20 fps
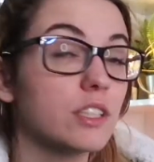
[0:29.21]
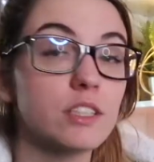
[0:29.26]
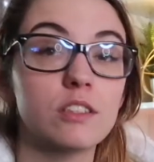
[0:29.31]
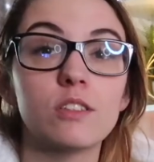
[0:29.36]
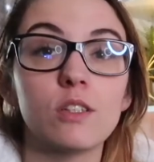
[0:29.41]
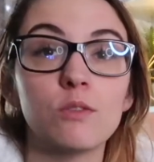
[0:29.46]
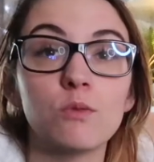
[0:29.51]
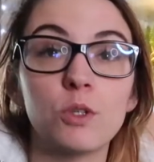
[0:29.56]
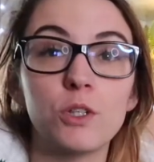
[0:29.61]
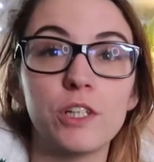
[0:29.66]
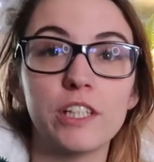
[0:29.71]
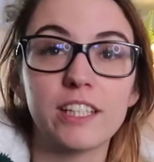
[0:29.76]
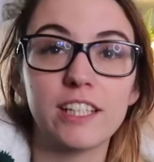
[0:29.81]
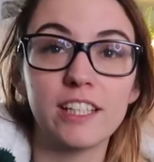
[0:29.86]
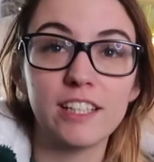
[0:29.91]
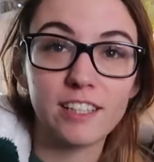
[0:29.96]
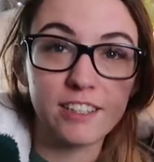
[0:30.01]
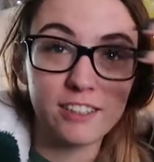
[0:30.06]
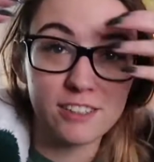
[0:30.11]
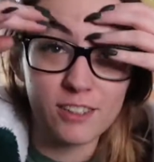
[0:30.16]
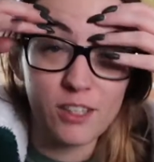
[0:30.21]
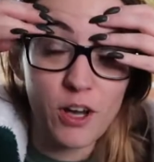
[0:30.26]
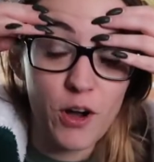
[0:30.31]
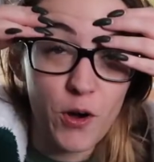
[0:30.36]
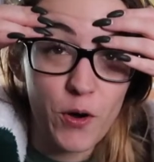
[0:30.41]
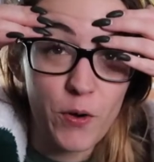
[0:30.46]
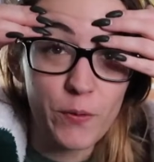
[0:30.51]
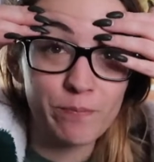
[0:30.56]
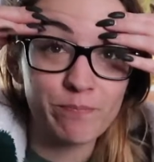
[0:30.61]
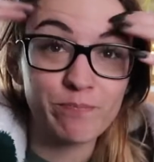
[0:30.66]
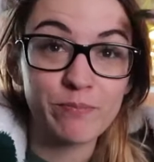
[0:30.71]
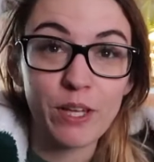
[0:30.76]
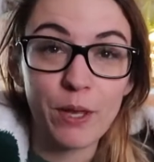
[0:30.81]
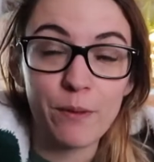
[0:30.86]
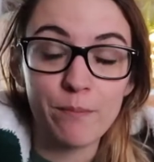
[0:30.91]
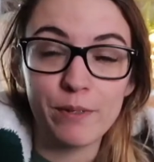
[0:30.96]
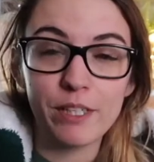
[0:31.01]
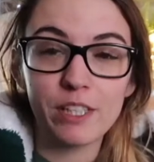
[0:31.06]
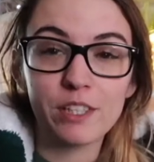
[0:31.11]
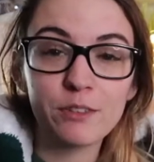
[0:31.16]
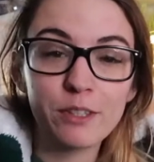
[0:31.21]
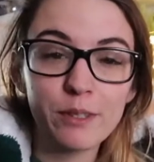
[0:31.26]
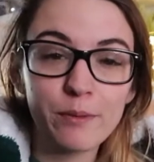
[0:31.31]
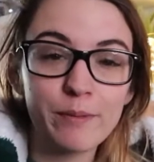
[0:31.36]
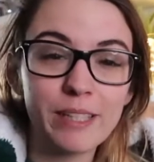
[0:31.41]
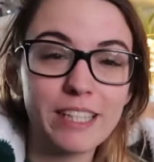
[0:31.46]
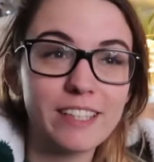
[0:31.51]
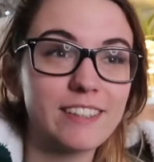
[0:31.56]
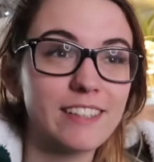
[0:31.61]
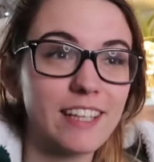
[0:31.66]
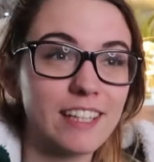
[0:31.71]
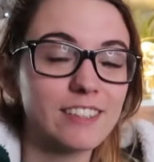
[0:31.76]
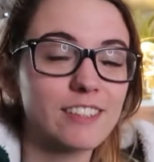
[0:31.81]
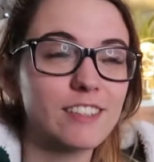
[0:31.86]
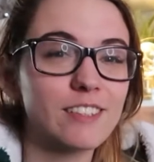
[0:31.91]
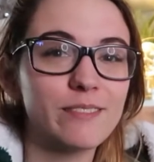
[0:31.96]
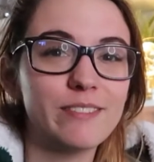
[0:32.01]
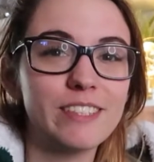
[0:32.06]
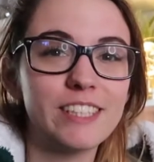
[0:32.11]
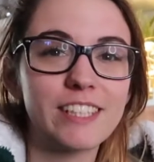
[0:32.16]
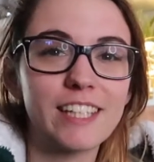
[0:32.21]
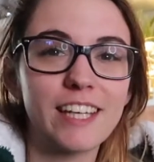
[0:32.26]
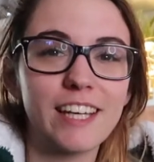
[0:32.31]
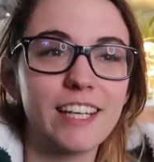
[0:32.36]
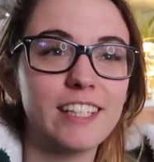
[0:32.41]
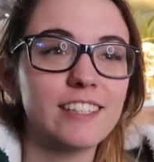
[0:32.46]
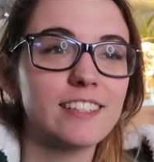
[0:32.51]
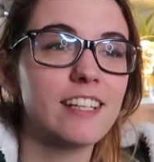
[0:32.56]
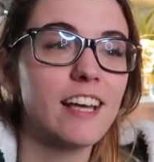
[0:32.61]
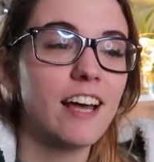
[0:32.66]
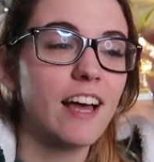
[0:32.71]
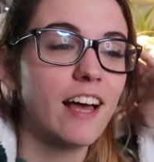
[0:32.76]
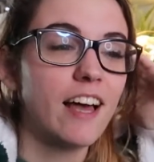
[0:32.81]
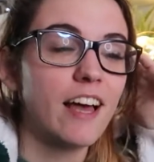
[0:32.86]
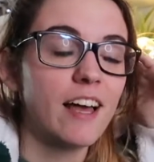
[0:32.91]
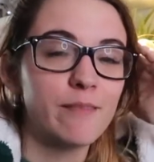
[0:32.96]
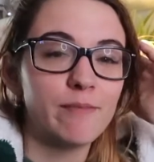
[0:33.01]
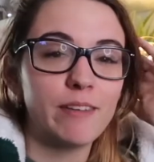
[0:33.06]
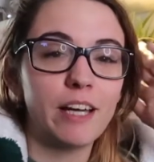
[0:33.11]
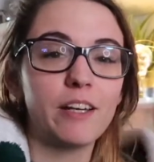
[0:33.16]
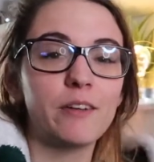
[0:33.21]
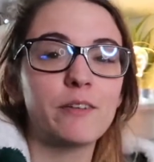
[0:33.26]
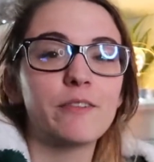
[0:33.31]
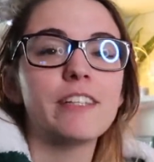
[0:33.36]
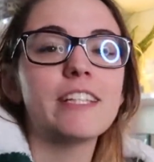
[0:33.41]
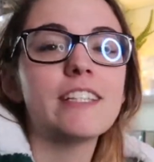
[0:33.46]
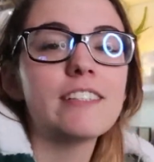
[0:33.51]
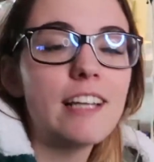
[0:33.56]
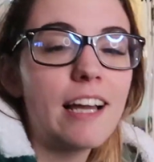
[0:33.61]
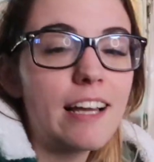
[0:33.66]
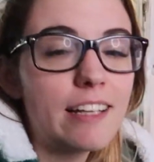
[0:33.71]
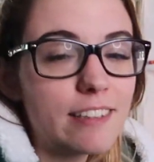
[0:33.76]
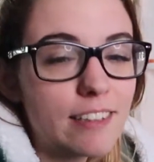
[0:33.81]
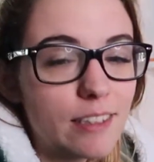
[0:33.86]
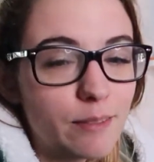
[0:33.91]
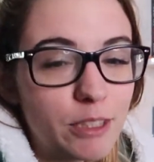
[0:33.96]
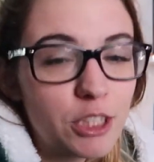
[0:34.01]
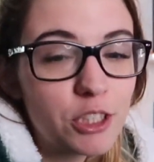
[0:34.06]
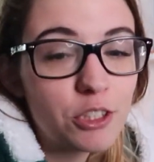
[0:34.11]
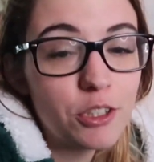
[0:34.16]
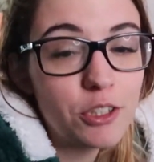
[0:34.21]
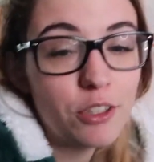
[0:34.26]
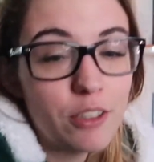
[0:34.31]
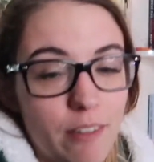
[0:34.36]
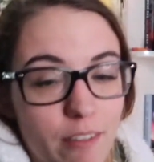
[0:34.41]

It's not working, so bear with me, that's gonna be the case. My ring light, let me show you